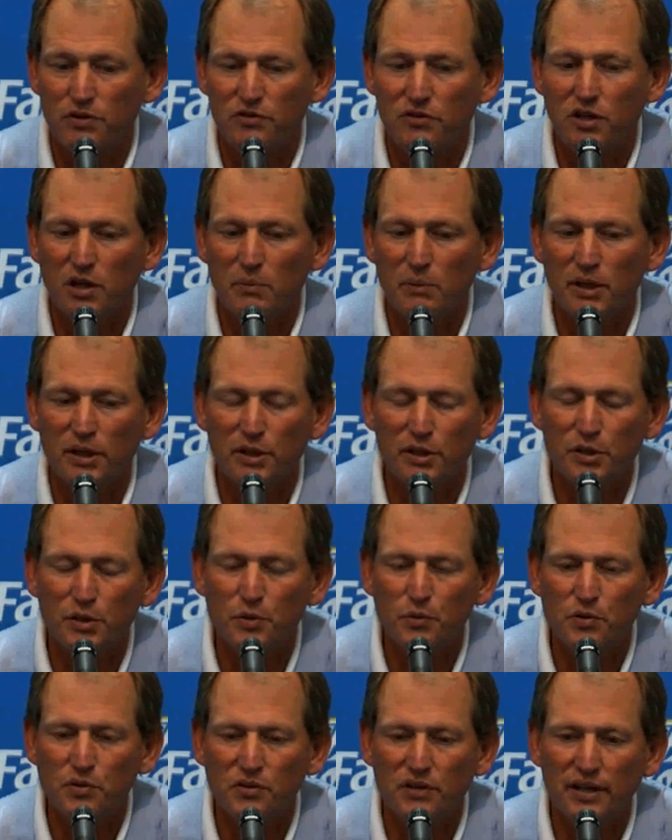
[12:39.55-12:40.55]
It's going to be a
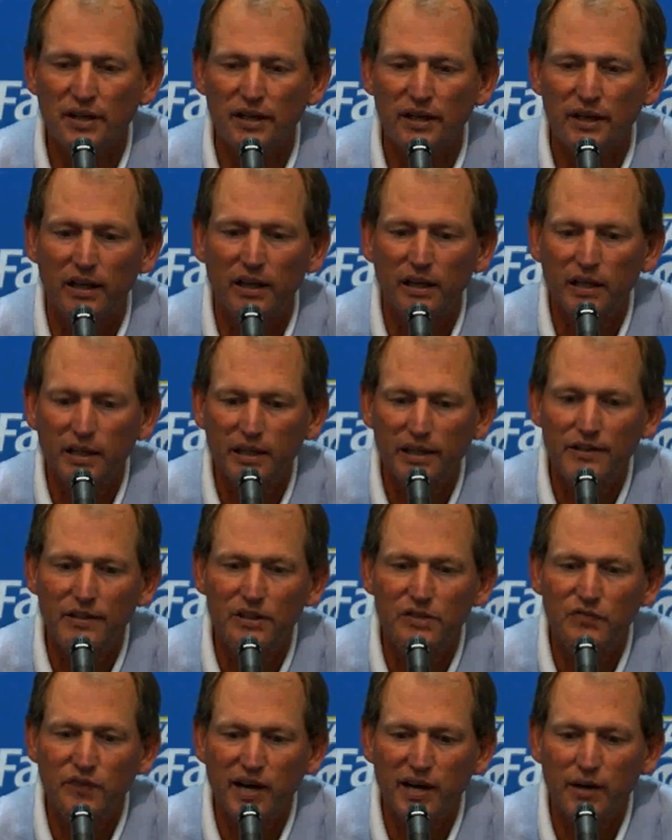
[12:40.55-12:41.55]
huge thing in
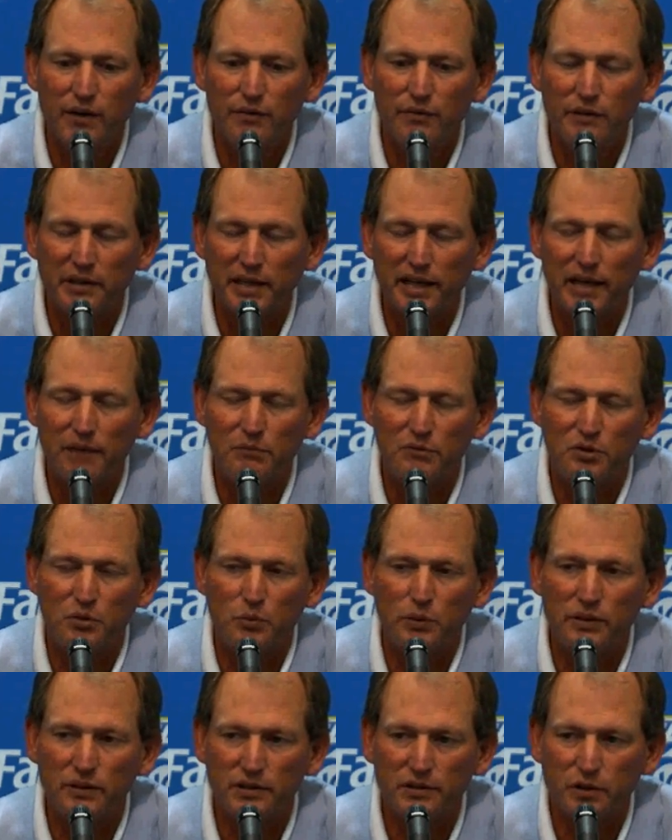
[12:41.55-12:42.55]
these final three games to
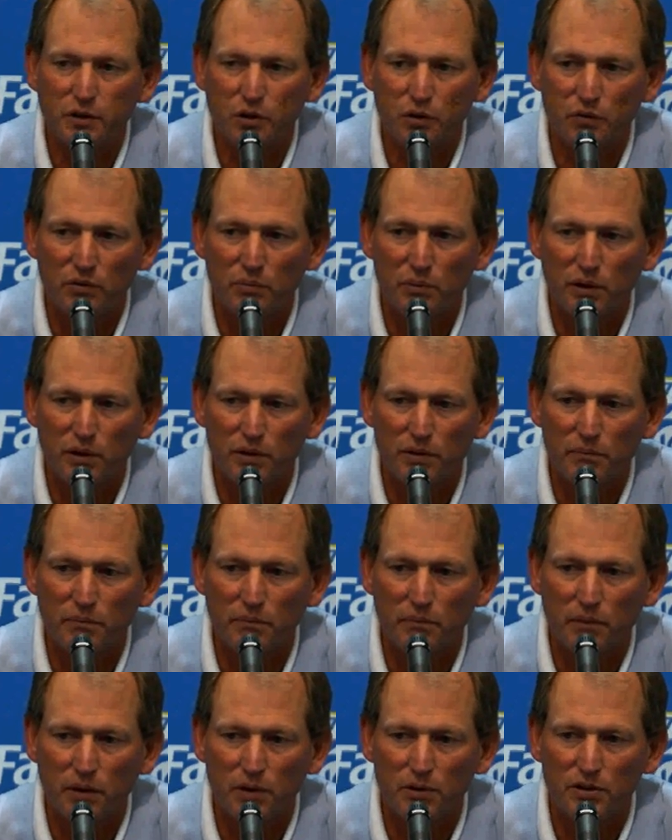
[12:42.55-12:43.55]
win the turnover
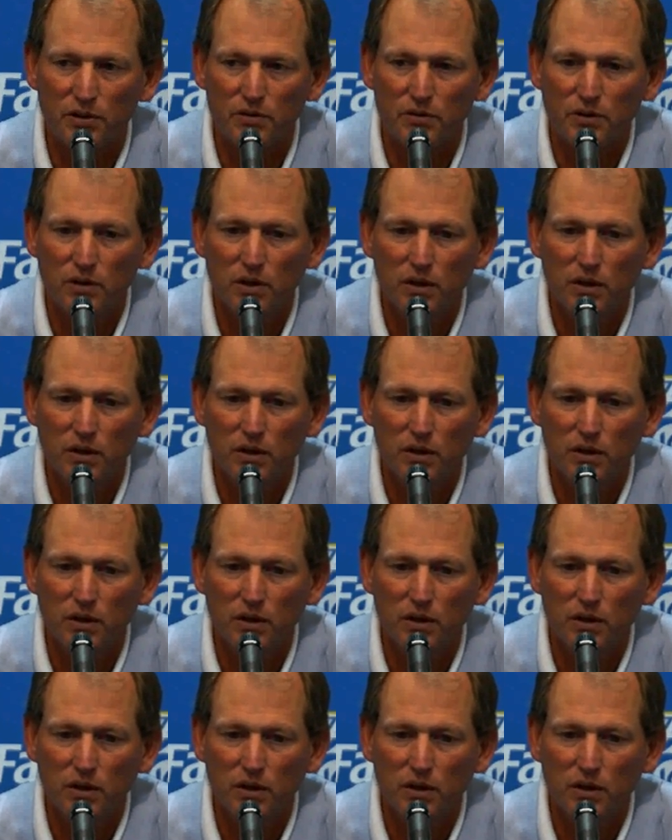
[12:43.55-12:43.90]
margin.